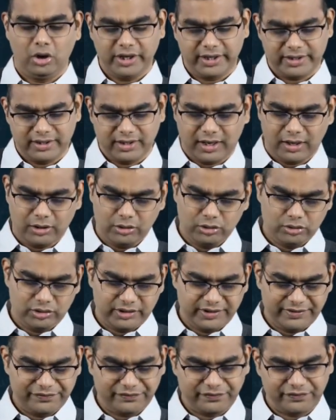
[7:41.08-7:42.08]
Okay,
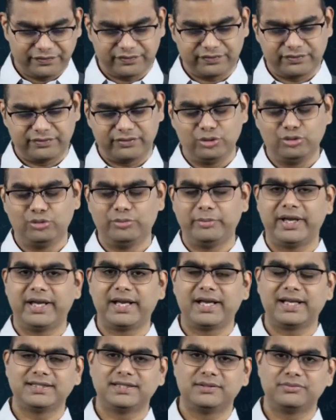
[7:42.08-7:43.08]
now if you
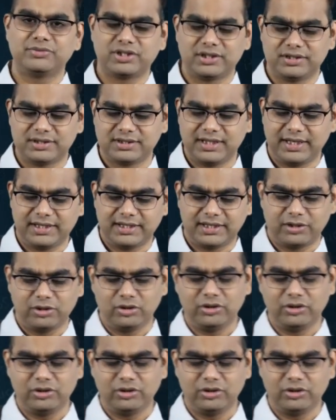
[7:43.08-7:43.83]
make assumptions that,